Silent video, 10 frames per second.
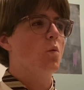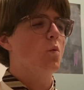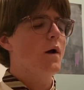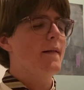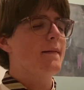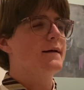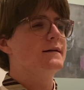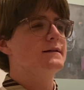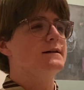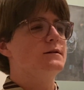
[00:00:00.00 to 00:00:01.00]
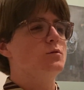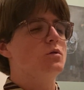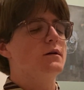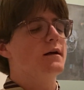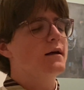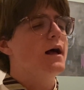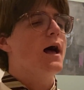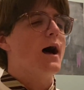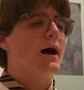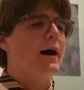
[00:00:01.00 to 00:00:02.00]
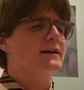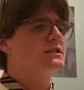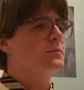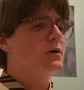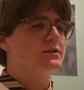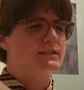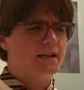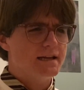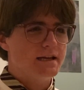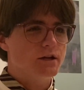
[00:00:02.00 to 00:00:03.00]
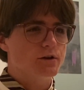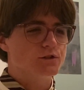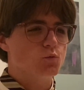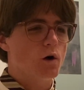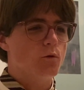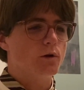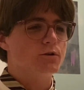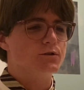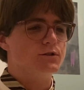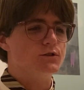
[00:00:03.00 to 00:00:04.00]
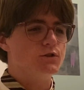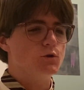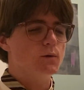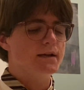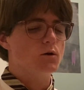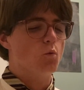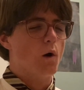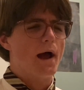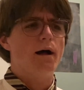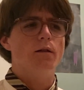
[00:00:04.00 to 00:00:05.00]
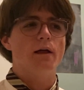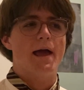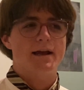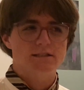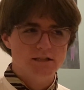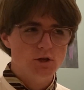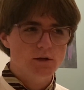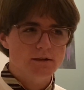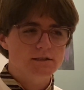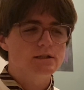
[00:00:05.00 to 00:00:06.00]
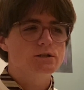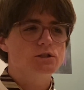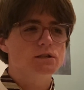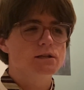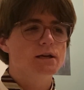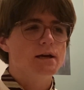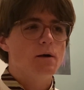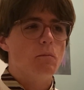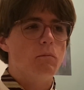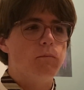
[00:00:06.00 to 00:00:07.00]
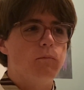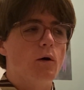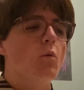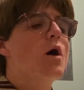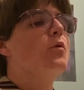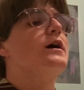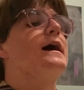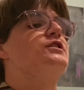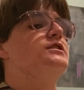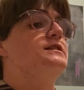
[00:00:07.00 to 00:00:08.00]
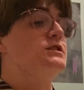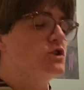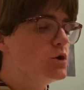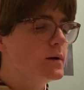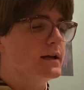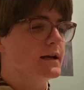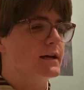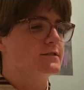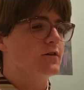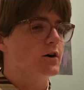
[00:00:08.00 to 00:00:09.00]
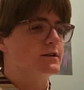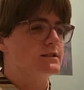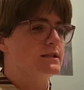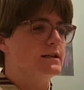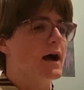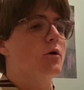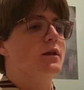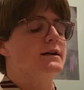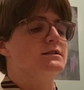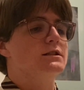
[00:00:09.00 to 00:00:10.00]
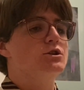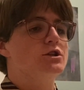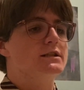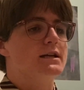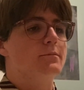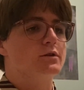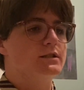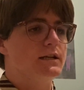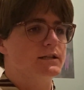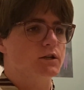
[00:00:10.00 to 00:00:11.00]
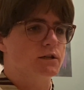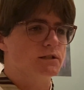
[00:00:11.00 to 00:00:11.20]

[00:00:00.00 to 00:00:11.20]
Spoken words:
Well, I suppose sitting here is what we're doing while executing the solution, but what we're actually doing as far as the outline solution attempt proceedings are